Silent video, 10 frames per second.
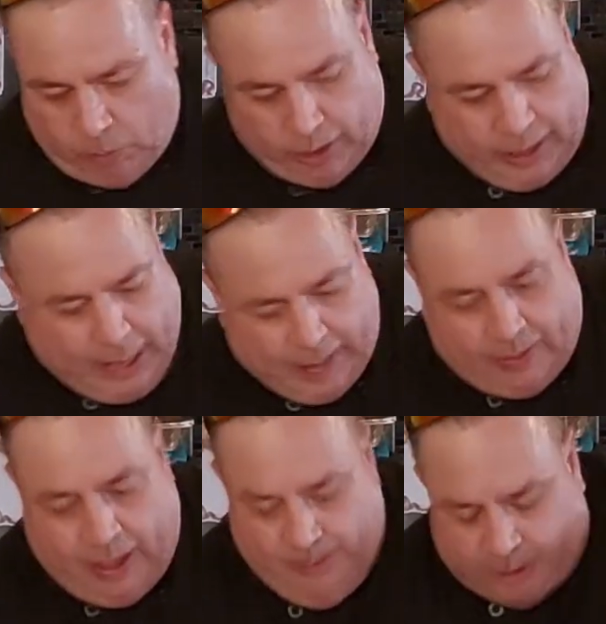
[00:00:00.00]
going to add the
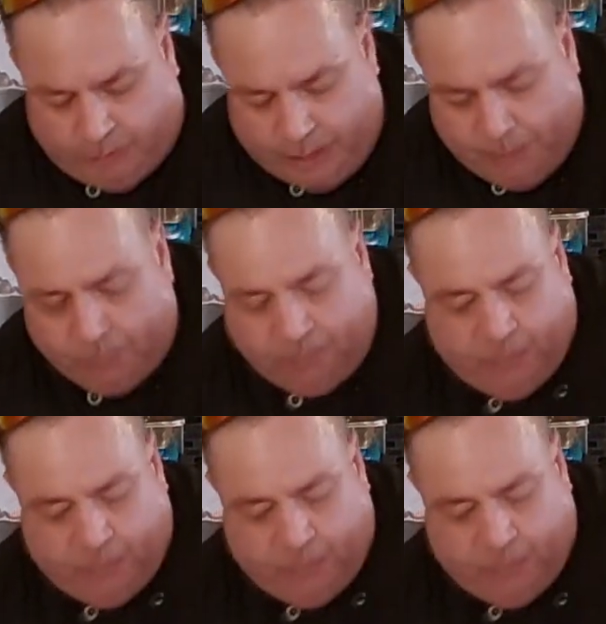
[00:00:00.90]
heavy cream.